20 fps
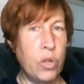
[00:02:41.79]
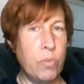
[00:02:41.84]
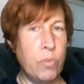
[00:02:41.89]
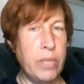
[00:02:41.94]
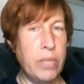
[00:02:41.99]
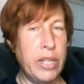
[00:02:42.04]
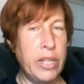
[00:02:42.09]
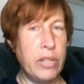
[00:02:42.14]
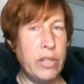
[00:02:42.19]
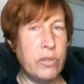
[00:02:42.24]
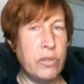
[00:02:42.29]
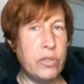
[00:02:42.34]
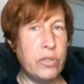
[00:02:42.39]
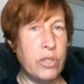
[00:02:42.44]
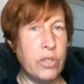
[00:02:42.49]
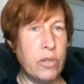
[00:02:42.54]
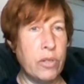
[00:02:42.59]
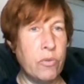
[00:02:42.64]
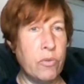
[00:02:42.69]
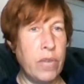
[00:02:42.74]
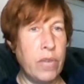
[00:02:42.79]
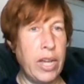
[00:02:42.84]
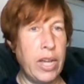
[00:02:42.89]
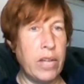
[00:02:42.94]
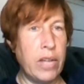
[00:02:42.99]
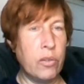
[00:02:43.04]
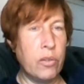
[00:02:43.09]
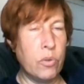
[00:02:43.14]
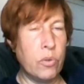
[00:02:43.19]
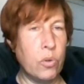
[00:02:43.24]
meteors are
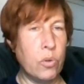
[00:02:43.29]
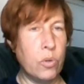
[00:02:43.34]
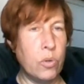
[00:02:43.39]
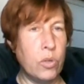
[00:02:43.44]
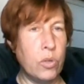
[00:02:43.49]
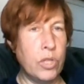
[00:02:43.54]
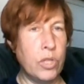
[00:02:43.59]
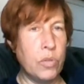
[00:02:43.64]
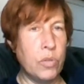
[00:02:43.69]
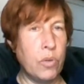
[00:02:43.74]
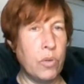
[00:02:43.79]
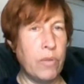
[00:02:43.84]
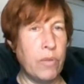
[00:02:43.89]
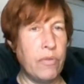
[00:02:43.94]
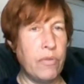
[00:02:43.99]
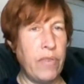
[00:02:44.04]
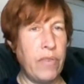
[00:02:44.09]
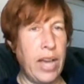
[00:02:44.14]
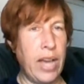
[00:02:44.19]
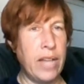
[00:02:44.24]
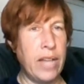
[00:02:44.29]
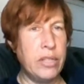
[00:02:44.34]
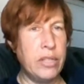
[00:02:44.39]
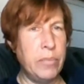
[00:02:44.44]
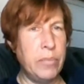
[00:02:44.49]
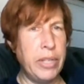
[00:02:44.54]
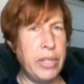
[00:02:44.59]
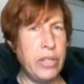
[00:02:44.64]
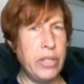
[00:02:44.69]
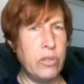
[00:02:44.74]
red or orange, while
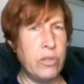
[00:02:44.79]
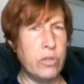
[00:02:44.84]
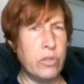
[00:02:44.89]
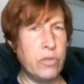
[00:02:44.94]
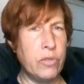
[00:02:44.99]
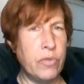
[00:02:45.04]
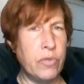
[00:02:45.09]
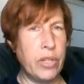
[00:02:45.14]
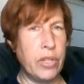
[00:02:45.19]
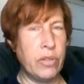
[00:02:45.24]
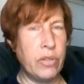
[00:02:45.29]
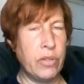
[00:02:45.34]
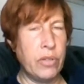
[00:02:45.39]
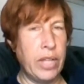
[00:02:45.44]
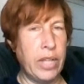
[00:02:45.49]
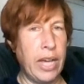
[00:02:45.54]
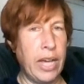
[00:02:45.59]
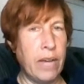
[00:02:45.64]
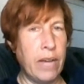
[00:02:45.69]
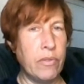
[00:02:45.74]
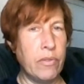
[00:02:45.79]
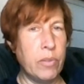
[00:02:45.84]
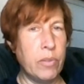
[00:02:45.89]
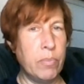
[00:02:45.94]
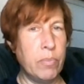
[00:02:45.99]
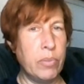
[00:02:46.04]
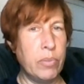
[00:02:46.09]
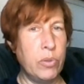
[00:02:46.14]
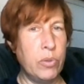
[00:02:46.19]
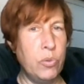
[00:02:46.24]
fast meteors frequently have a
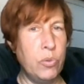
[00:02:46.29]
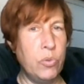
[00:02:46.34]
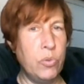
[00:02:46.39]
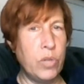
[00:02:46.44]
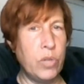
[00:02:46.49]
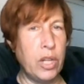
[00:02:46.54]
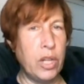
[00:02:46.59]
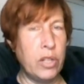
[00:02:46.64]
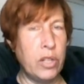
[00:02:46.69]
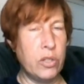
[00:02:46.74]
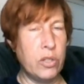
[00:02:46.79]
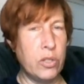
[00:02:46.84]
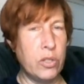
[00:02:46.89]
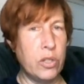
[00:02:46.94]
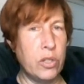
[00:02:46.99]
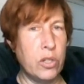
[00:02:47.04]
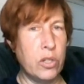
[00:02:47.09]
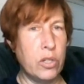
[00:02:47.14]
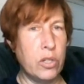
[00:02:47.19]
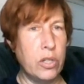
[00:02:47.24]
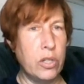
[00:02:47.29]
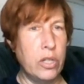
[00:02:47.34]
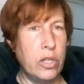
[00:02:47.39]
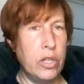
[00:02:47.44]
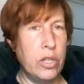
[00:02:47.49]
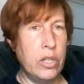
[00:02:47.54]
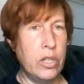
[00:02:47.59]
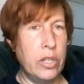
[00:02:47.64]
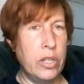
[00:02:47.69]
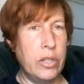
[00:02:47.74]
blue color.
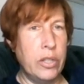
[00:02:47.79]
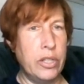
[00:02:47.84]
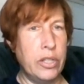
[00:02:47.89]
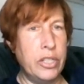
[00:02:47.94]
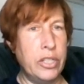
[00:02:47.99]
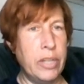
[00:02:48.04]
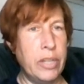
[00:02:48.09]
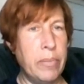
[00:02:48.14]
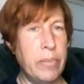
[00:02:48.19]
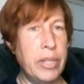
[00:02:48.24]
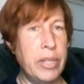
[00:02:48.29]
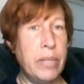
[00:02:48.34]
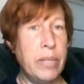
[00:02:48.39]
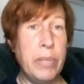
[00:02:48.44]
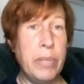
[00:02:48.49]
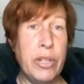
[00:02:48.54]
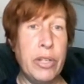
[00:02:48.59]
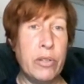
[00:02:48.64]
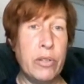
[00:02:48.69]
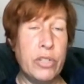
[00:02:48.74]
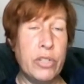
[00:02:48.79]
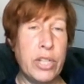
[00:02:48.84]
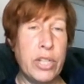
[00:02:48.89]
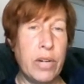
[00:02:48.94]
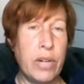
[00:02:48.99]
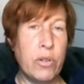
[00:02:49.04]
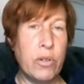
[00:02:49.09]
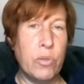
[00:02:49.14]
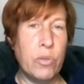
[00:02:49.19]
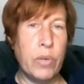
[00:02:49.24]
The Geminid meteor
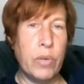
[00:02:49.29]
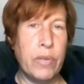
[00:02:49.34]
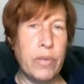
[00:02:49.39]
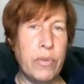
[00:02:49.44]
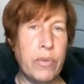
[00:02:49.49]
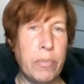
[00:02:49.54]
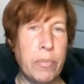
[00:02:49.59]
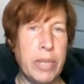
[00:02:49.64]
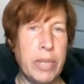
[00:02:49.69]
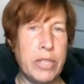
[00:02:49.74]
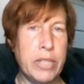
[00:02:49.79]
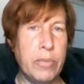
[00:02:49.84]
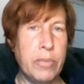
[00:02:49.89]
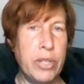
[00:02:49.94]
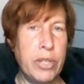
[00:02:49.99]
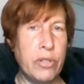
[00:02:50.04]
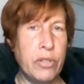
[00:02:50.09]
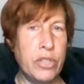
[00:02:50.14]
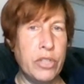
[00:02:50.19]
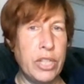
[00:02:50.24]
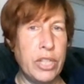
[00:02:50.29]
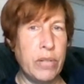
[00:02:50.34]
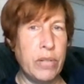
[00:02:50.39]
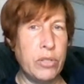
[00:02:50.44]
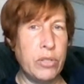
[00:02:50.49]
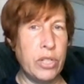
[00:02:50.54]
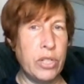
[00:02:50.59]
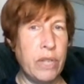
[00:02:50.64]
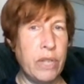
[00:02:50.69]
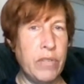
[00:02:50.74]
shower, one of the best meteor
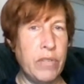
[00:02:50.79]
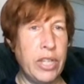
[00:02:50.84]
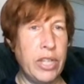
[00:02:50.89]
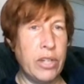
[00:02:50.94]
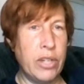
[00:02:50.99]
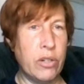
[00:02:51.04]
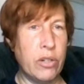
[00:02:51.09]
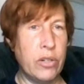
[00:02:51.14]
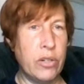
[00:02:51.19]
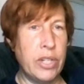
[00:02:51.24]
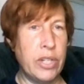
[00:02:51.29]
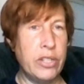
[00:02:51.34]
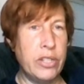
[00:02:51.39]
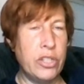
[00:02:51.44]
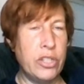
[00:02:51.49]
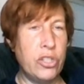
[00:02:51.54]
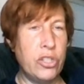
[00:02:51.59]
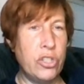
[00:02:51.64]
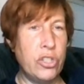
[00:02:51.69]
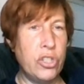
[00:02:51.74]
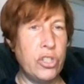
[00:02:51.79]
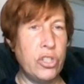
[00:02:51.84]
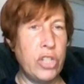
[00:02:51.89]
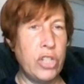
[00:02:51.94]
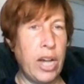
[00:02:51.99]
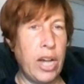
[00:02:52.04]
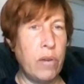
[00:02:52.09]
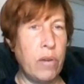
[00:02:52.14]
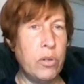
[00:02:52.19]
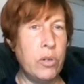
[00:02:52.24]
showers of the year, is a
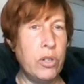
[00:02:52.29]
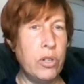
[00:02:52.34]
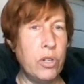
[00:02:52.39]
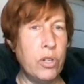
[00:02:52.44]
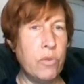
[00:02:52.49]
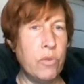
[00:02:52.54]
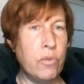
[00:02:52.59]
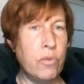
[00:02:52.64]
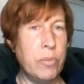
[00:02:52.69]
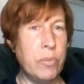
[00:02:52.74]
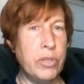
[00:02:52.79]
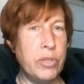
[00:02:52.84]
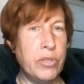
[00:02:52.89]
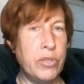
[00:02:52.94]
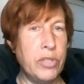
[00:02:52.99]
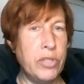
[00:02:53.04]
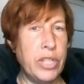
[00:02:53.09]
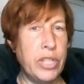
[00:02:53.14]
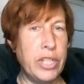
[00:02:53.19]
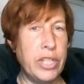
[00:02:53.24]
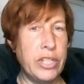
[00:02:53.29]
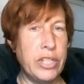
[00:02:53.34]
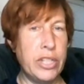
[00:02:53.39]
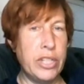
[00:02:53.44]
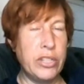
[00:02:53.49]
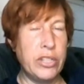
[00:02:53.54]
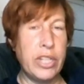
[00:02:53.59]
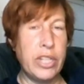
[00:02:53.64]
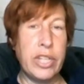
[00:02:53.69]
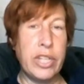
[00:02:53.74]
shower known for producing
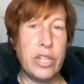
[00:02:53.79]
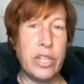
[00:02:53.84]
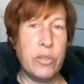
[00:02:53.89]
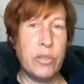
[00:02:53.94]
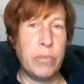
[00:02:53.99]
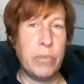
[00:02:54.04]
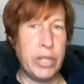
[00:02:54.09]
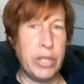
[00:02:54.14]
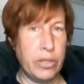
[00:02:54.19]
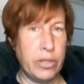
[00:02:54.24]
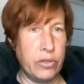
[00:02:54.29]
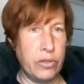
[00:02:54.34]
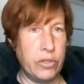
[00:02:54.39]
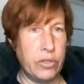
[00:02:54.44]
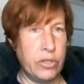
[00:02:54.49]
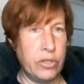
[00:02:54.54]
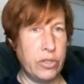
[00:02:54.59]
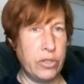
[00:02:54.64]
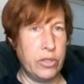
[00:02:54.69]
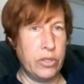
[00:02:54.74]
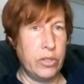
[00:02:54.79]
intensely colored meteors.